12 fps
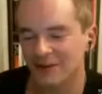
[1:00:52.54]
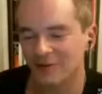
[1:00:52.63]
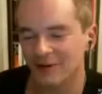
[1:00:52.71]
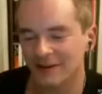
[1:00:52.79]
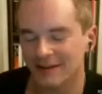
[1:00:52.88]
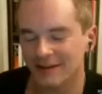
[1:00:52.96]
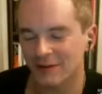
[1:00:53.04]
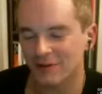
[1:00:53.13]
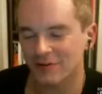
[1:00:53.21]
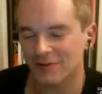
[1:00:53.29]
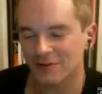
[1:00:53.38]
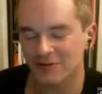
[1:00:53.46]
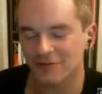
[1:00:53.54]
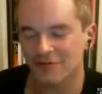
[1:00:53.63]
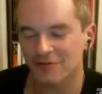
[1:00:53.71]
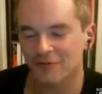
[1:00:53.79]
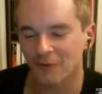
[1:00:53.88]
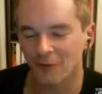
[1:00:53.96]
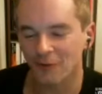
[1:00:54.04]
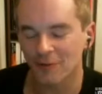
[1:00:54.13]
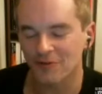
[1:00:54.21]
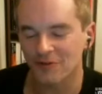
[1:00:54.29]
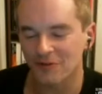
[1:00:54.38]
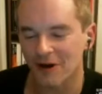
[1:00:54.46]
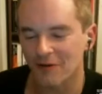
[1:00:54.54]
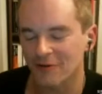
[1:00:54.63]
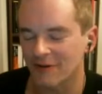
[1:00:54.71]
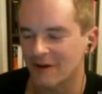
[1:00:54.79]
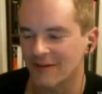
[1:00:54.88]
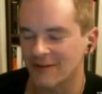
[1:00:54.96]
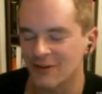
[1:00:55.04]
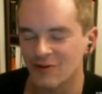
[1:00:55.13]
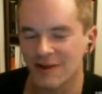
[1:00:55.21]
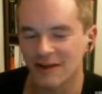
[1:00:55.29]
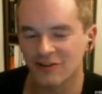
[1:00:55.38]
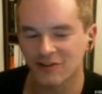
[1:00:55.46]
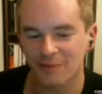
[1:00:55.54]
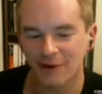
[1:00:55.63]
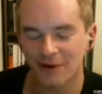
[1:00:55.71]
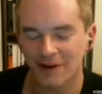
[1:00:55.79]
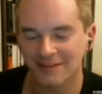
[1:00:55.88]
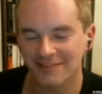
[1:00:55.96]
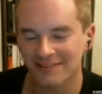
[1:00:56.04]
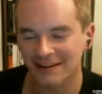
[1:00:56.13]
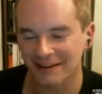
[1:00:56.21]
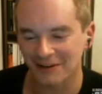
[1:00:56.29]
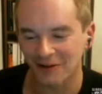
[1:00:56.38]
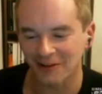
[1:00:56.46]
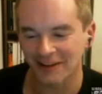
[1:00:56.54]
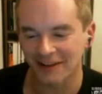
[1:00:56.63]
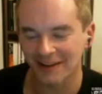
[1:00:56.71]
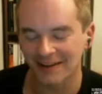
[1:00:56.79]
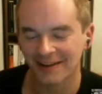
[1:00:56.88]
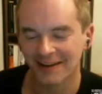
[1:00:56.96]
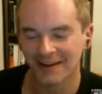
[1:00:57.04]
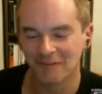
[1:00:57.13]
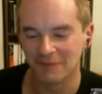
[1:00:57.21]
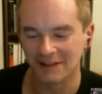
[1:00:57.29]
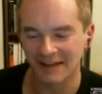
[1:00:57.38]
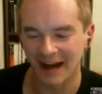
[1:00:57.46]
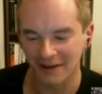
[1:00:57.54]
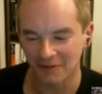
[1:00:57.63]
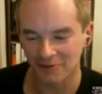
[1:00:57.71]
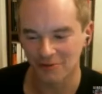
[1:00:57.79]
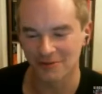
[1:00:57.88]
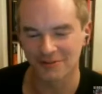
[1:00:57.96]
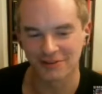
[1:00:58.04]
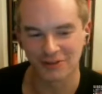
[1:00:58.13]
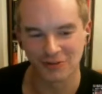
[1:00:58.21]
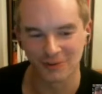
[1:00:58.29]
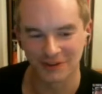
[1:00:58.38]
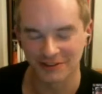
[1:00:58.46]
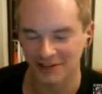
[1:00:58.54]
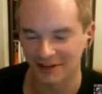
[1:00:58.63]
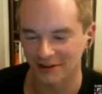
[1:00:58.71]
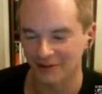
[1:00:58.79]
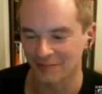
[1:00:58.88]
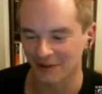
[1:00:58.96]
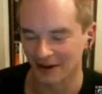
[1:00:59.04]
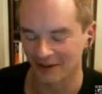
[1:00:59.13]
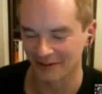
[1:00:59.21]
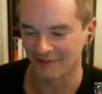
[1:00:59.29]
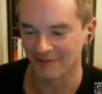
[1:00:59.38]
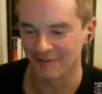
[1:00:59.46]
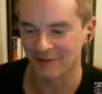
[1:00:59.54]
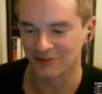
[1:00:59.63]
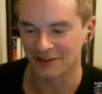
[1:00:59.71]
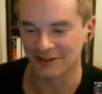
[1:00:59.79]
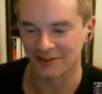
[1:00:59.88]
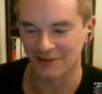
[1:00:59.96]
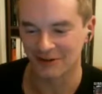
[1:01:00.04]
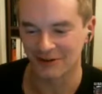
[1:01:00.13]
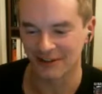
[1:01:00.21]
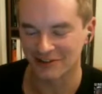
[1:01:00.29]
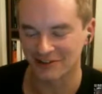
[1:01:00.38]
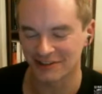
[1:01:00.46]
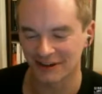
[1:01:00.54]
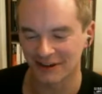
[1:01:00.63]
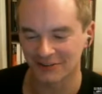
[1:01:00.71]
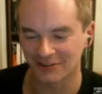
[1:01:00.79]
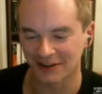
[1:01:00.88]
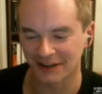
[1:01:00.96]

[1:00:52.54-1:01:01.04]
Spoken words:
that there are certain forms of human experience that can only be gotten through this female genital mutilation. I was like,